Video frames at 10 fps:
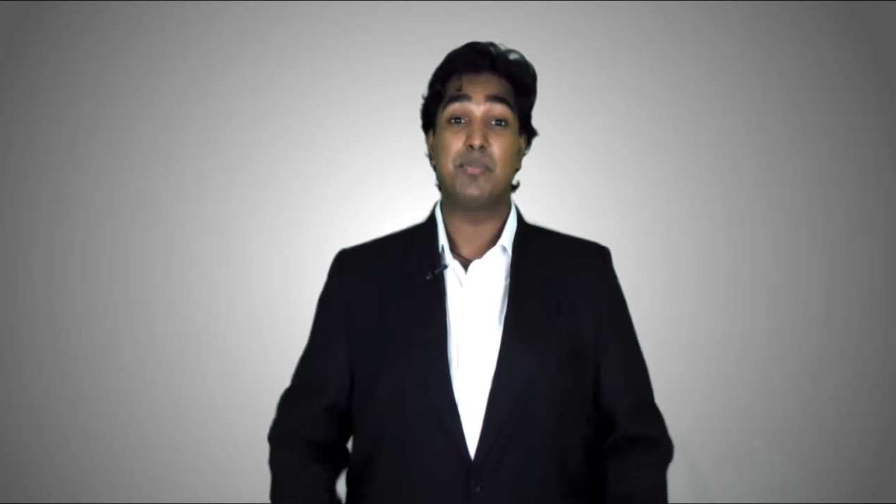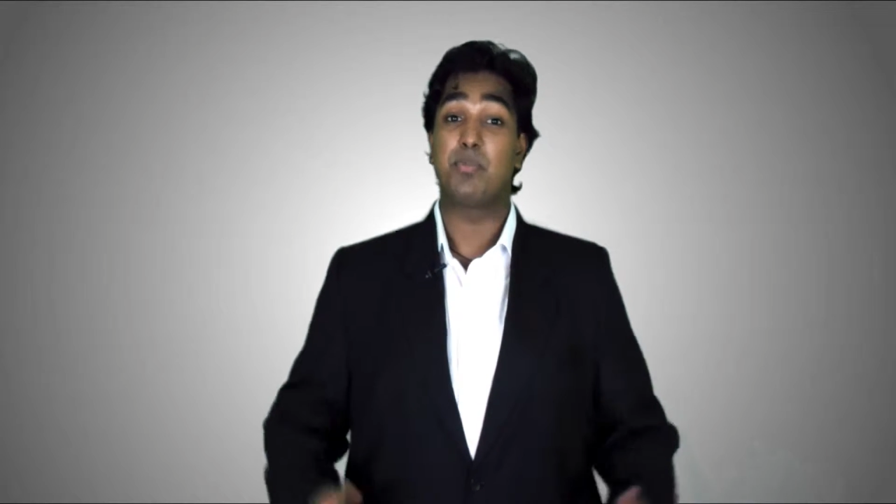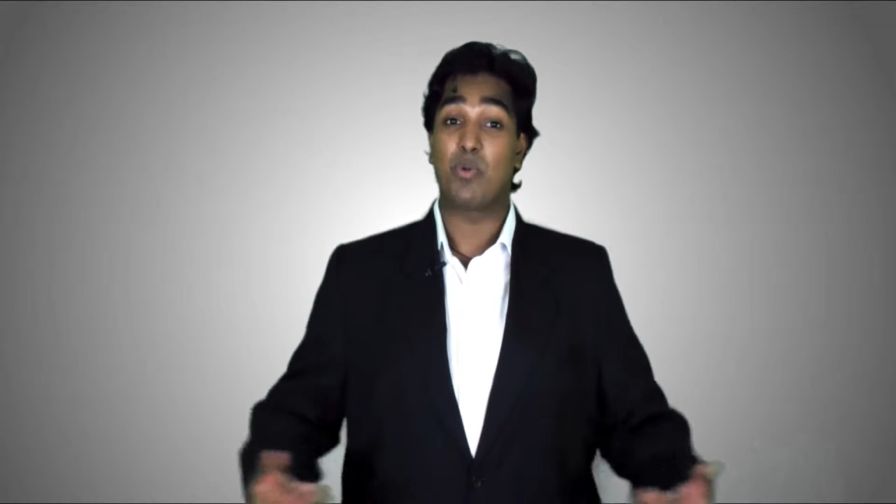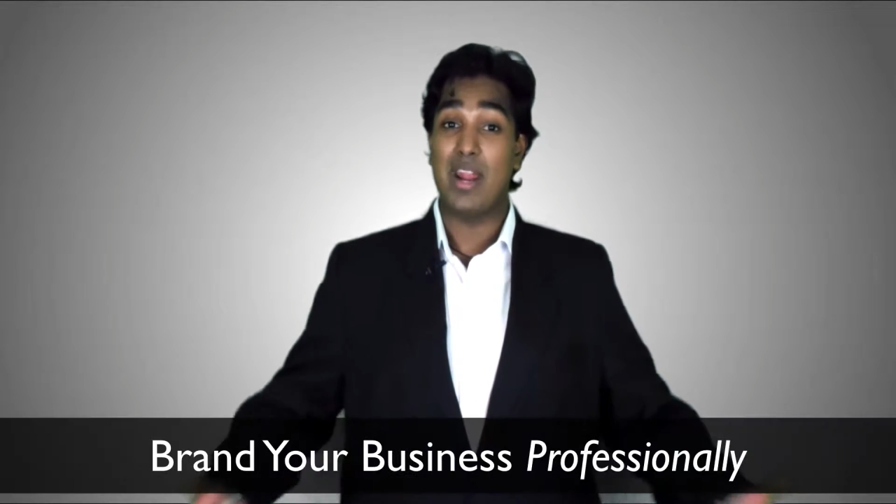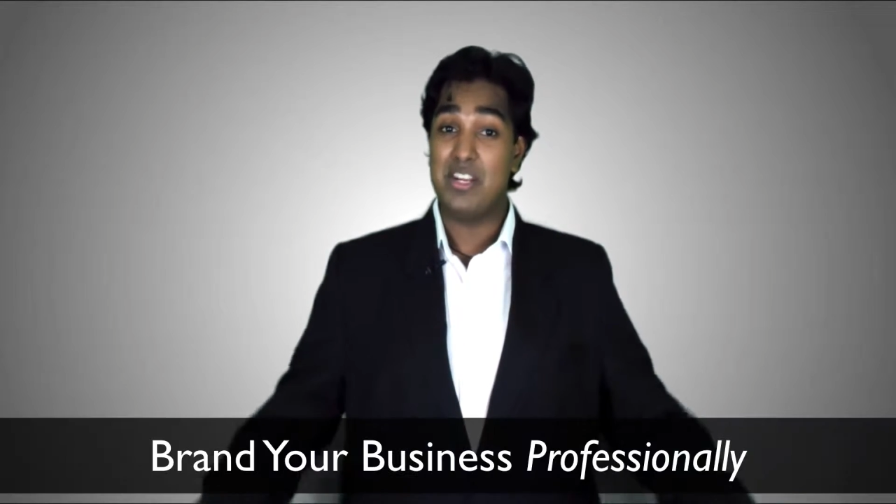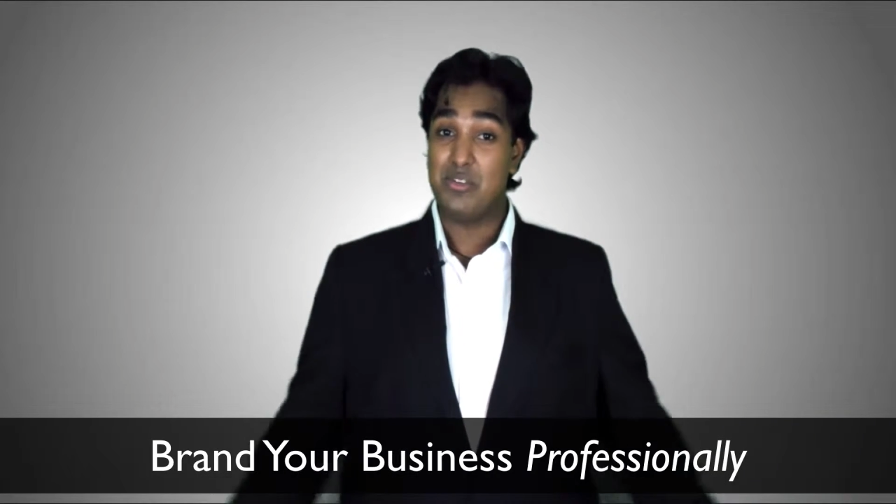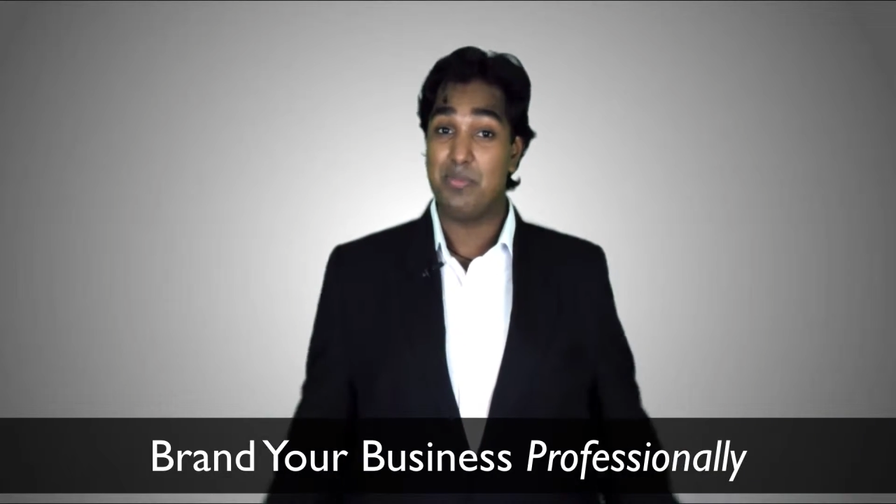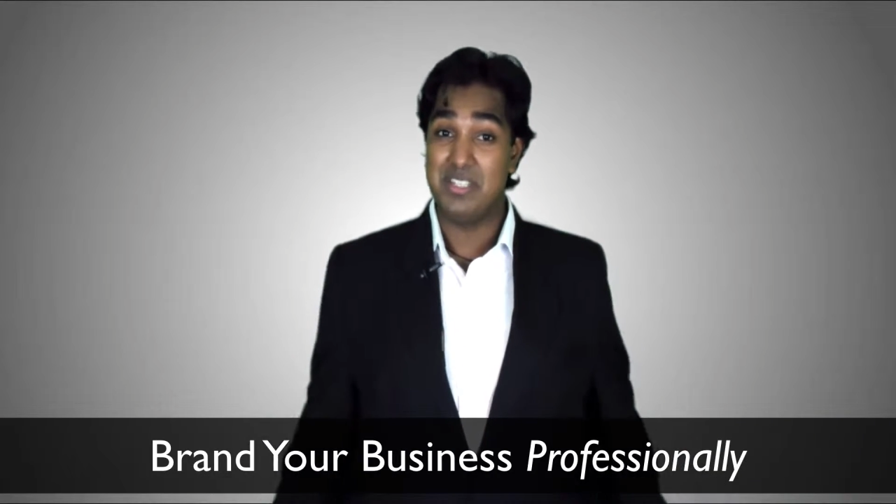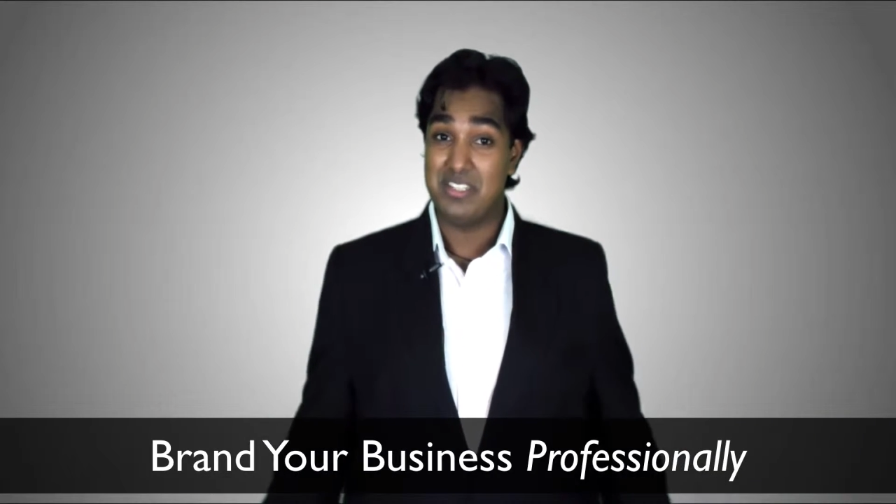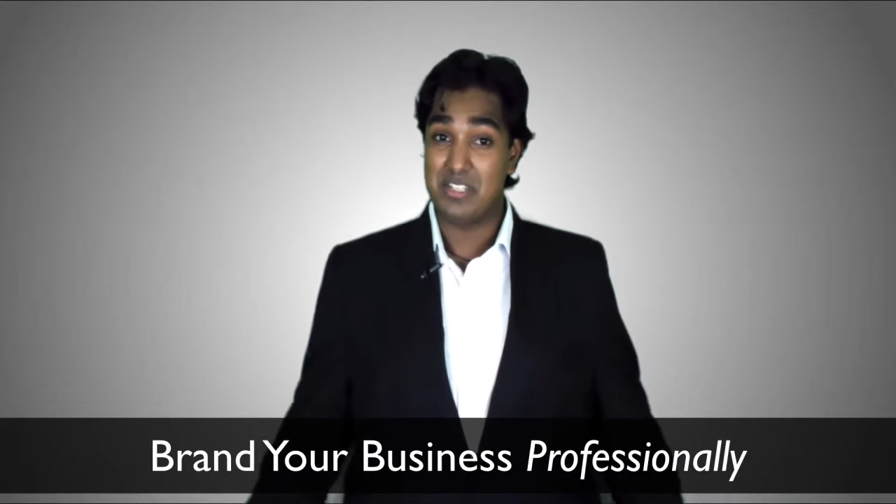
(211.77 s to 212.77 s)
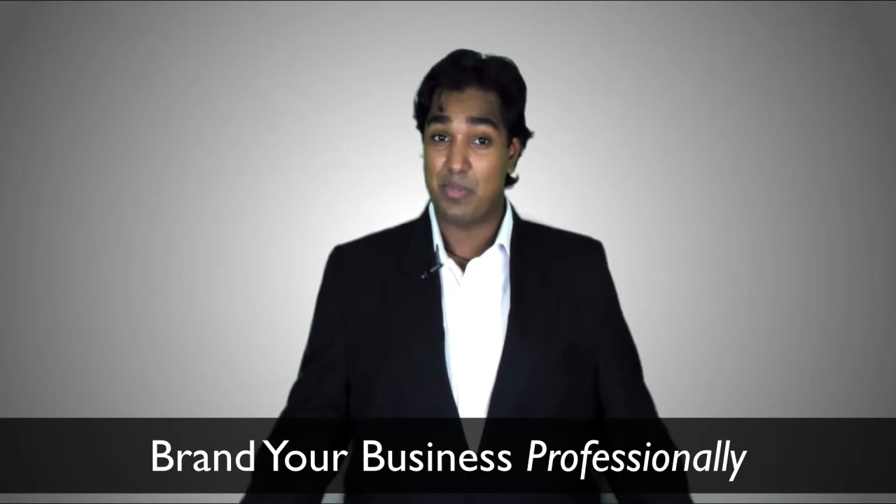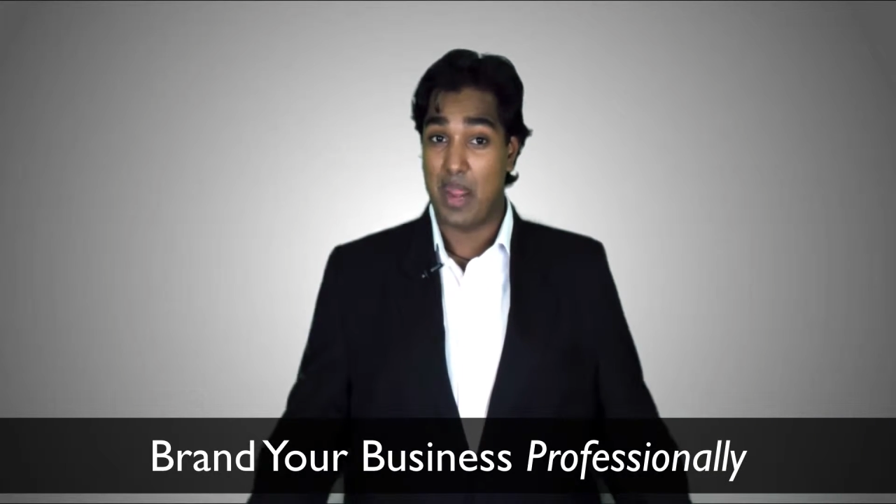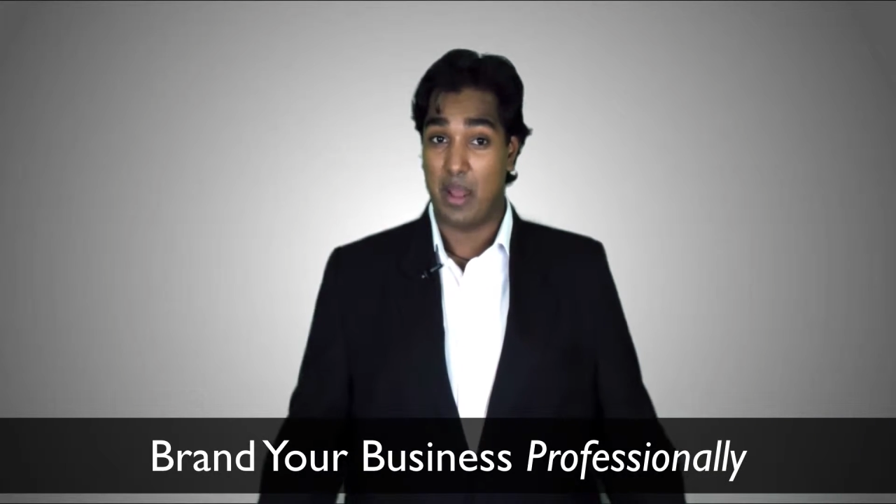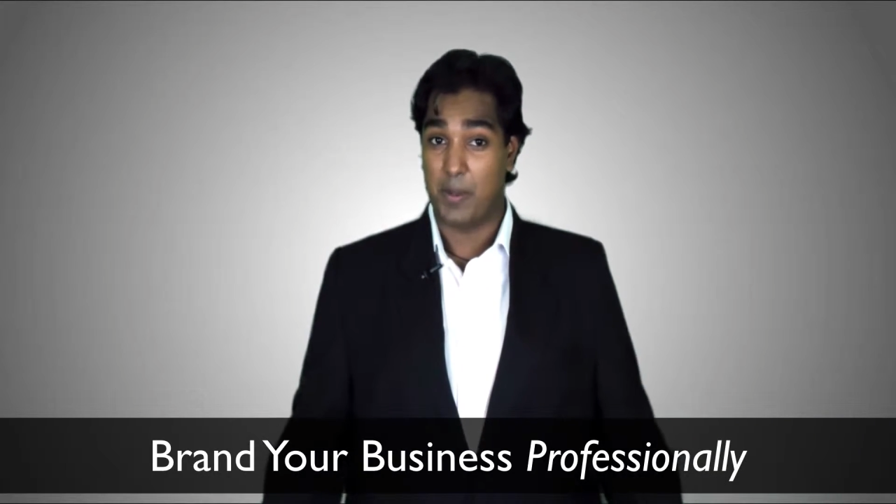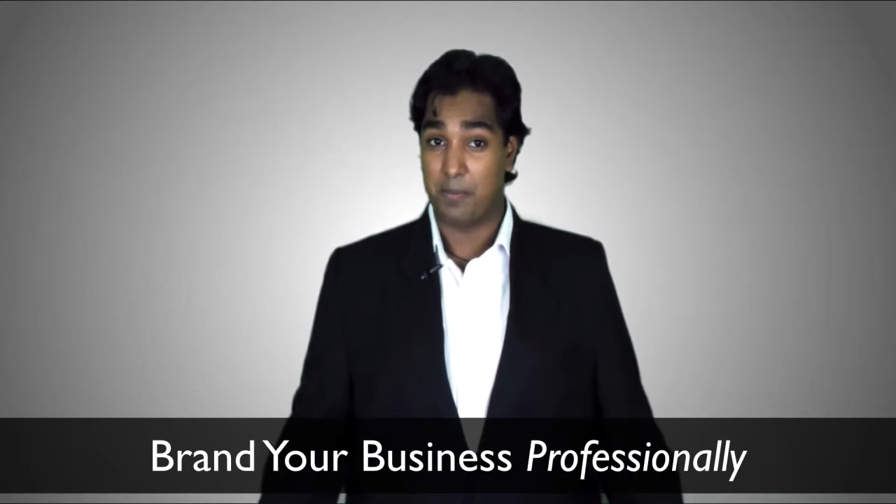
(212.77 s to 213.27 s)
brand your business better?